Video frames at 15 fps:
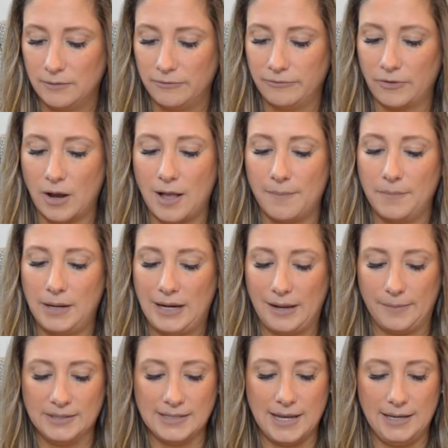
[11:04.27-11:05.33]
from
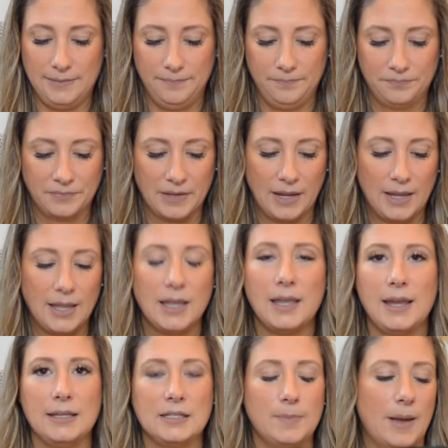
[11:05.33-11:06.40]
Amazon.
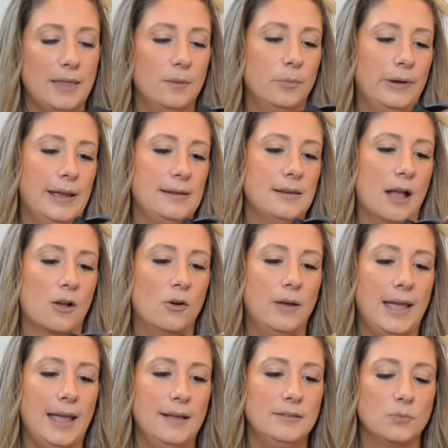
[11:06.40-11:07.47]
It's by the brand
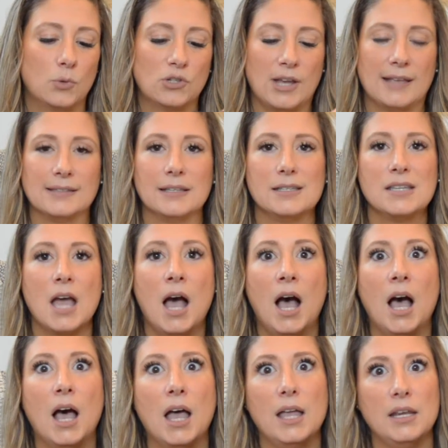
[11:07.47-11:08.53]
Knuckleheads, which has a
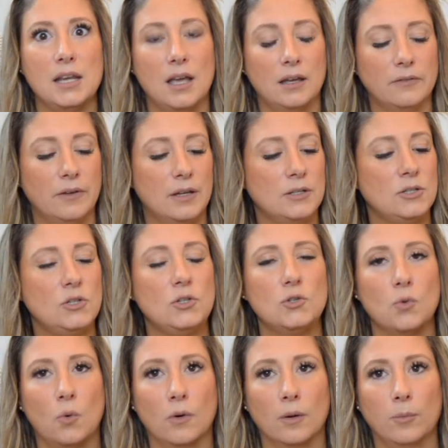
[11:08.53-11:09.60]
ton of
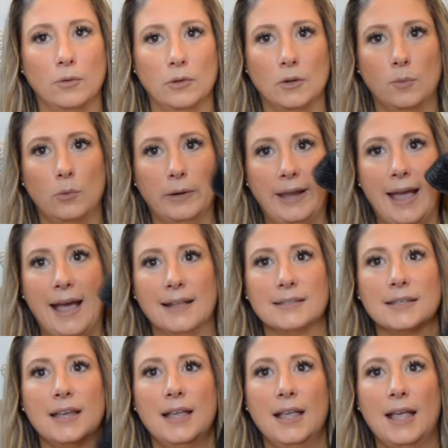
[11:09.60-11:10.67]
adorable little boy hats.
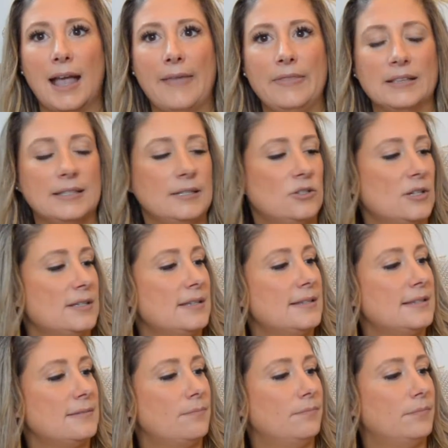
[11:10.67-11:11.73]
And this is just
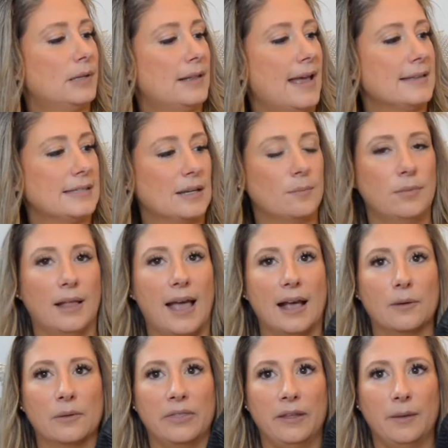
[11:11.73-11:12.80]
this classic black
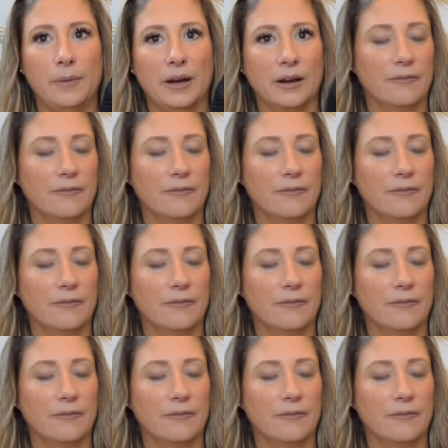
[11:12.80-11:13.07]
with the American